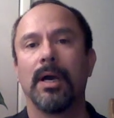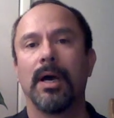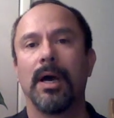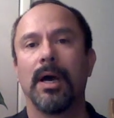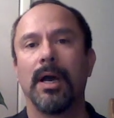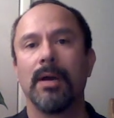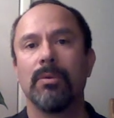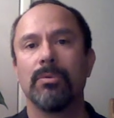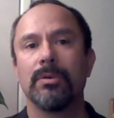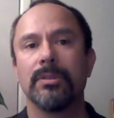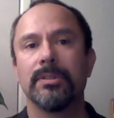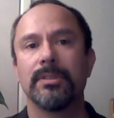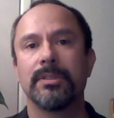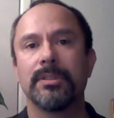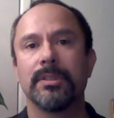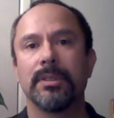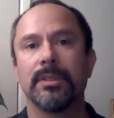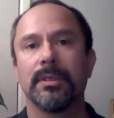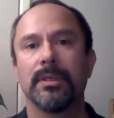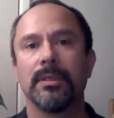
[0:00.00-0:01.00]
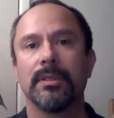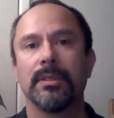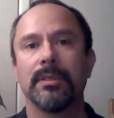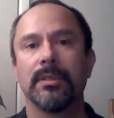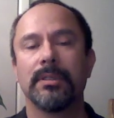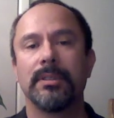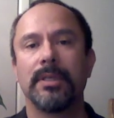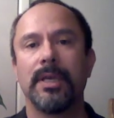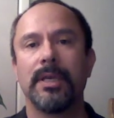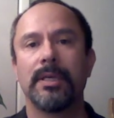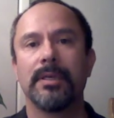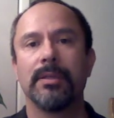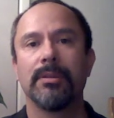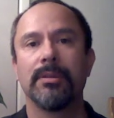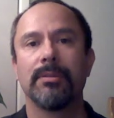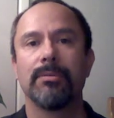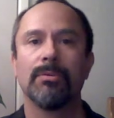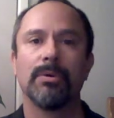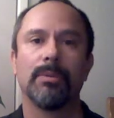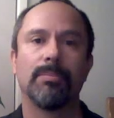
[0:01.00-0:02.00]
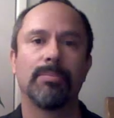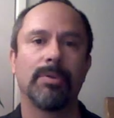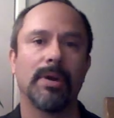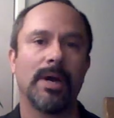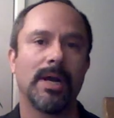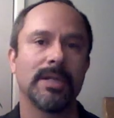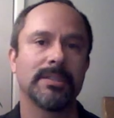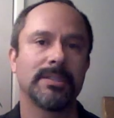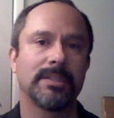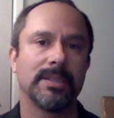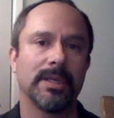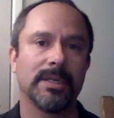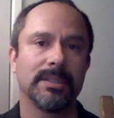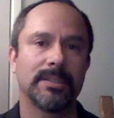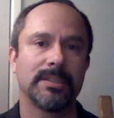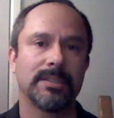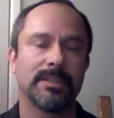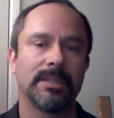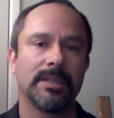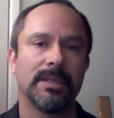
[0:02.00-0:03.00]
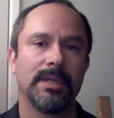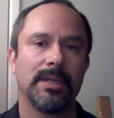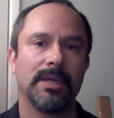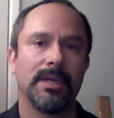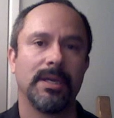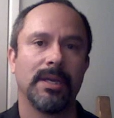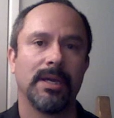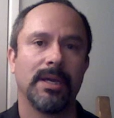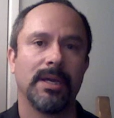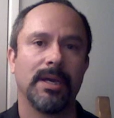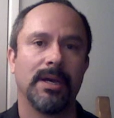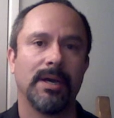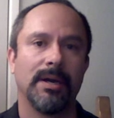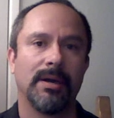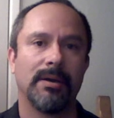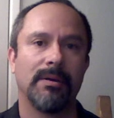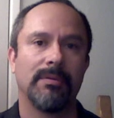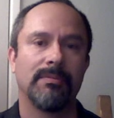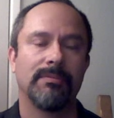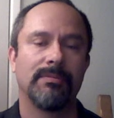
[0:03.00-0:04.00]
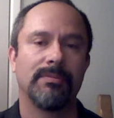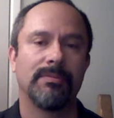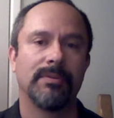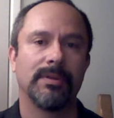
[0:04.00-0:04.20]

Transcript: I was taken through a process of